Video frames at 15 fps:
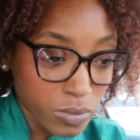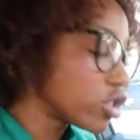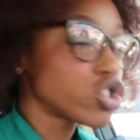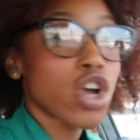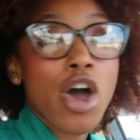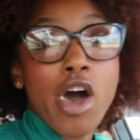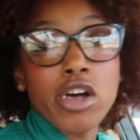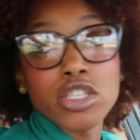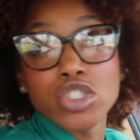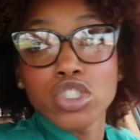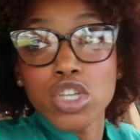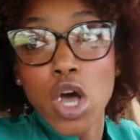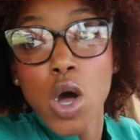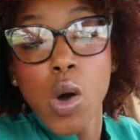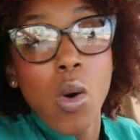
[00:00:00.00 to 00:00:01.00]
right, y'all.
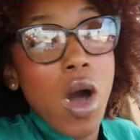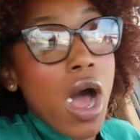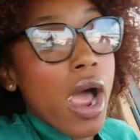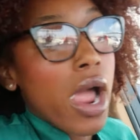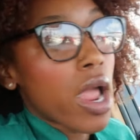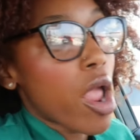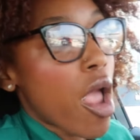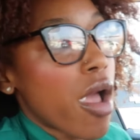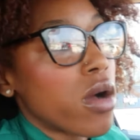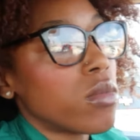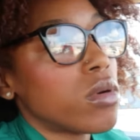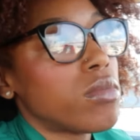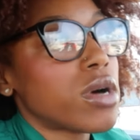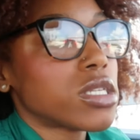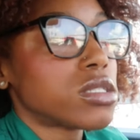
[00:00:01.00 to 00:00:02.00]
So I
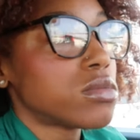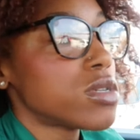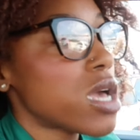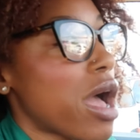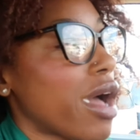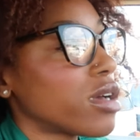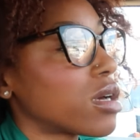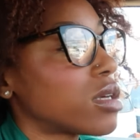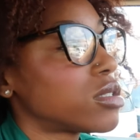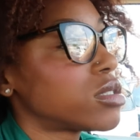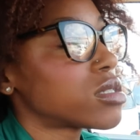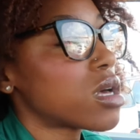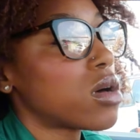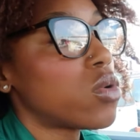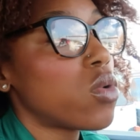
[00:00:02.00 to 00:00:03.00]
am about to be at
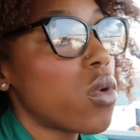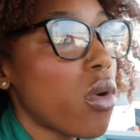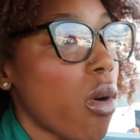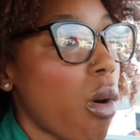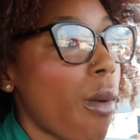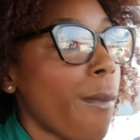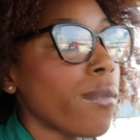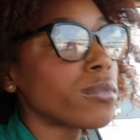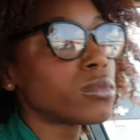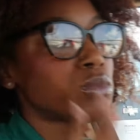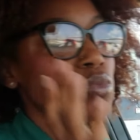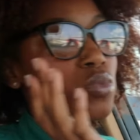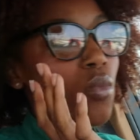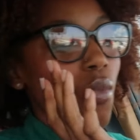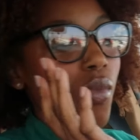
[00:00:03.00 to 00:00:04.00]
school.
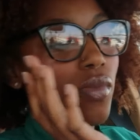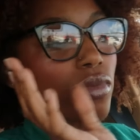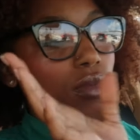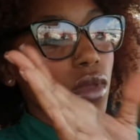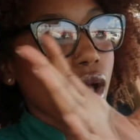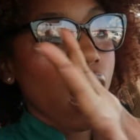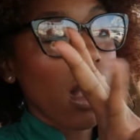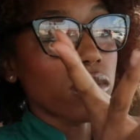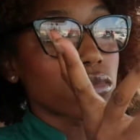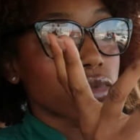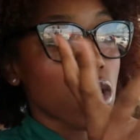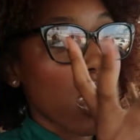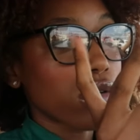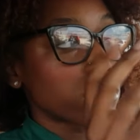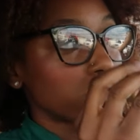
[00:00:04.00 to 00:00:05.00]

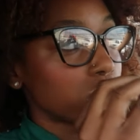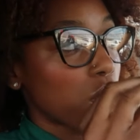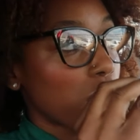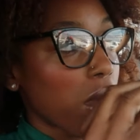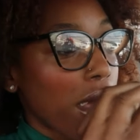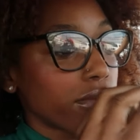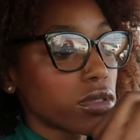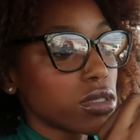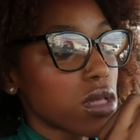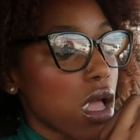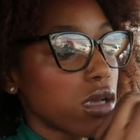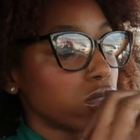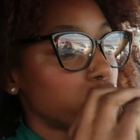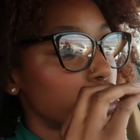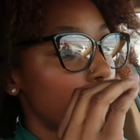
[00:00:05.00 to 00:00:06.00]
I'm looking at you
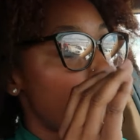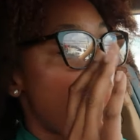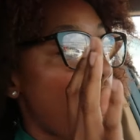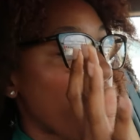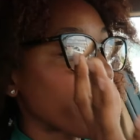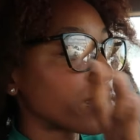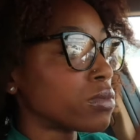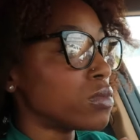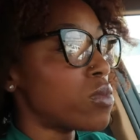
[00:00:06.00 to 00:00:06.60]
later. So